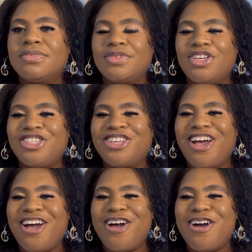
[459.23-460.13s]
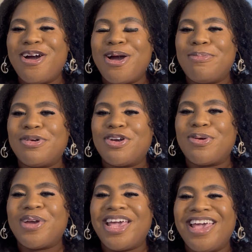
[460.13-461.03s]
Good job.
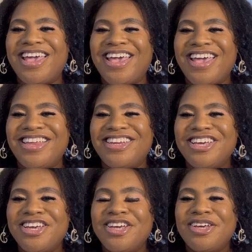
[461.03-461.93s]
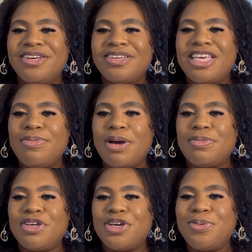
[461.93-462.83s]
Correct. Keep up
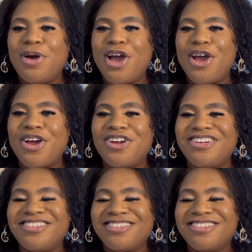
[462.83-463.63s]
the good work.